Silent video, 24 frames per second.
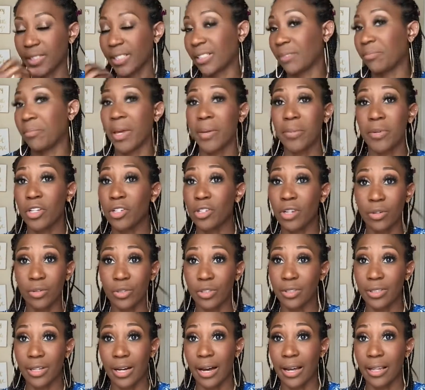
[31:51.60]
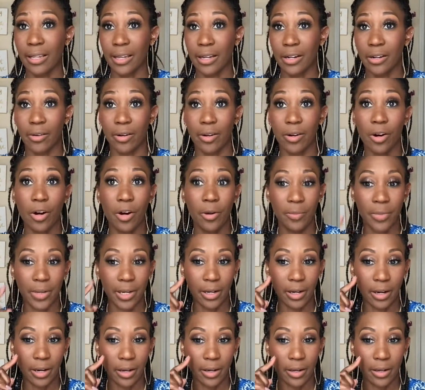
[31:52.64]
Maybe you don't use a highlighter at all
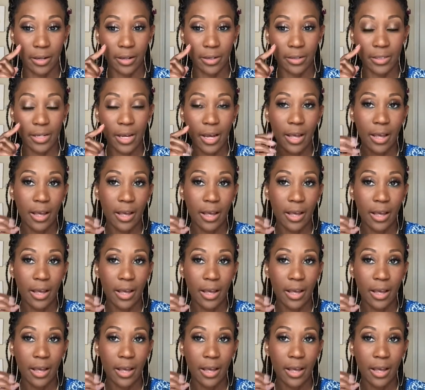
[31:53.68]
because